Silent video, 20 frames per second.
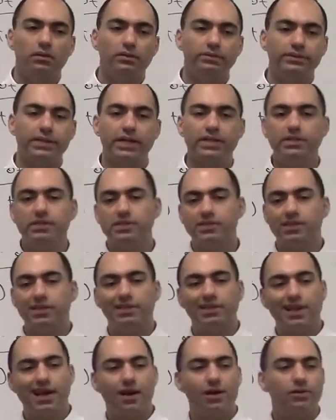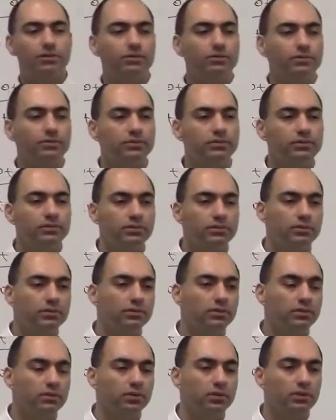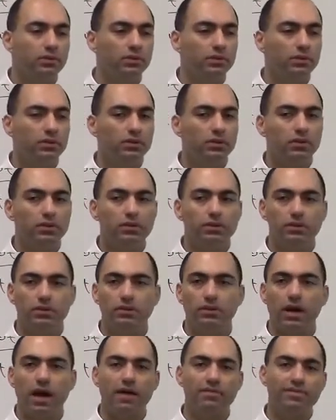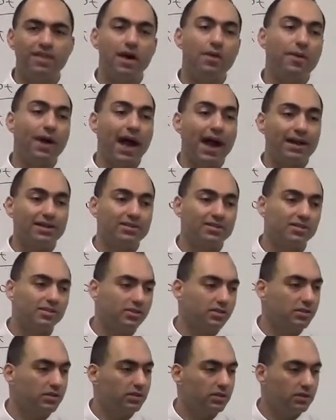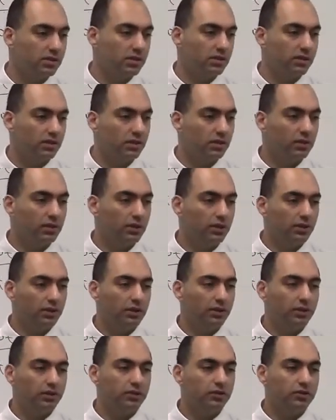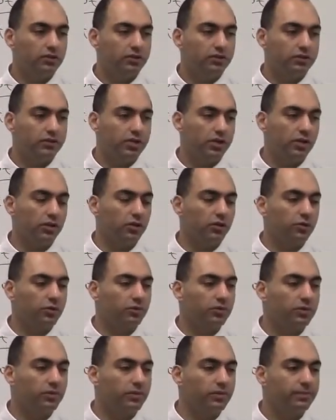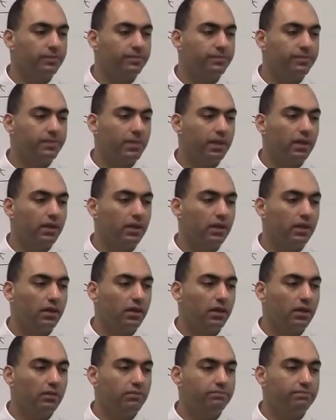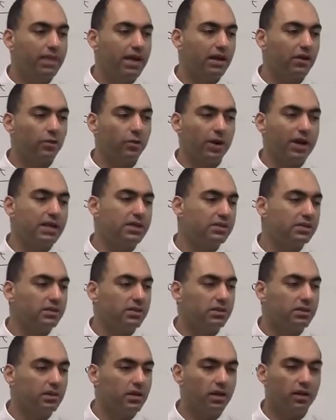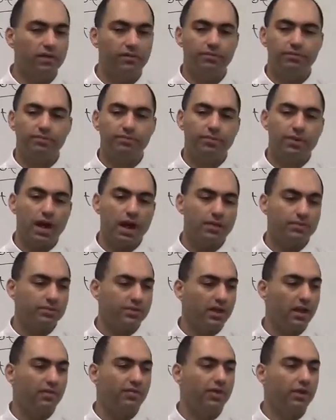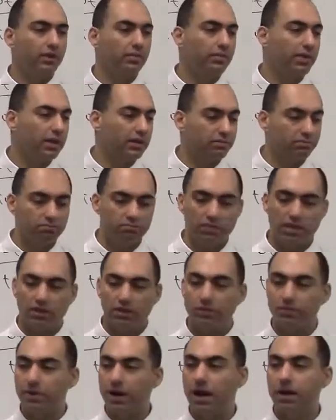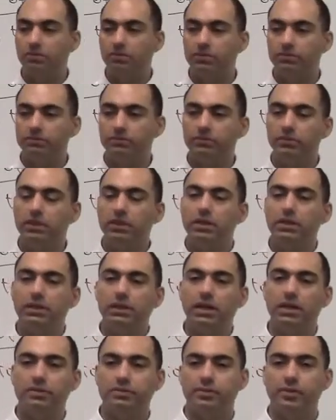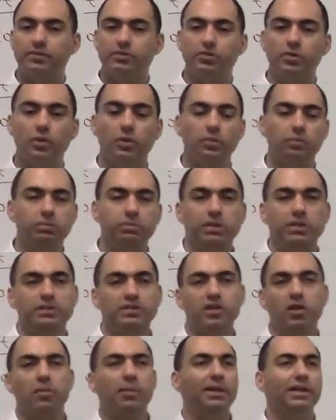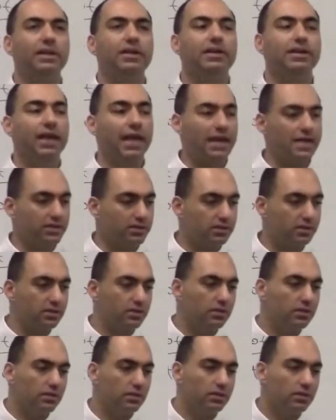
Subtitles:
scientists can now have now access to better ways of perhaps solving a medical problem. And especially, let's talk about lung cancer.